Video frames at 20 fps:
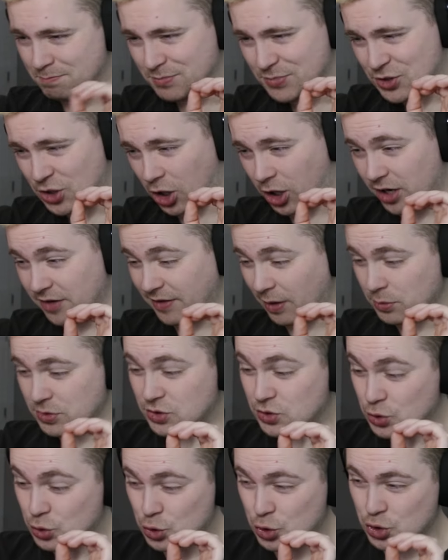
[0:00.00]
Sorry, that
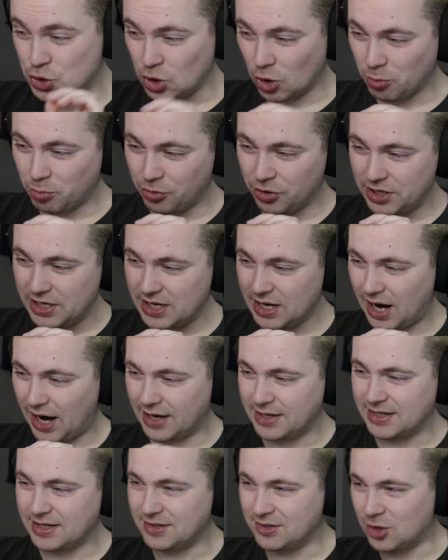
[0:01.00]
was so pretty.
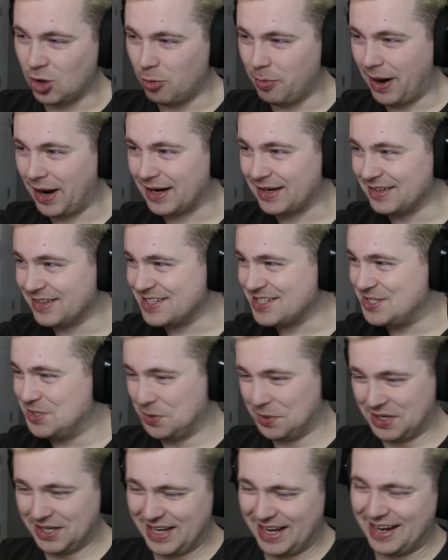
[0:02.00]
I need to go back and listen
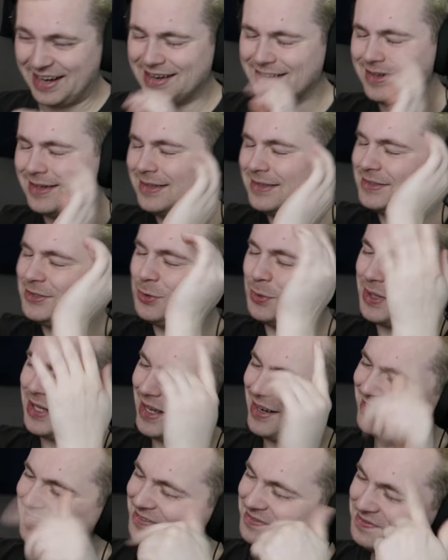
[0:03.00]
to it again. Do it again.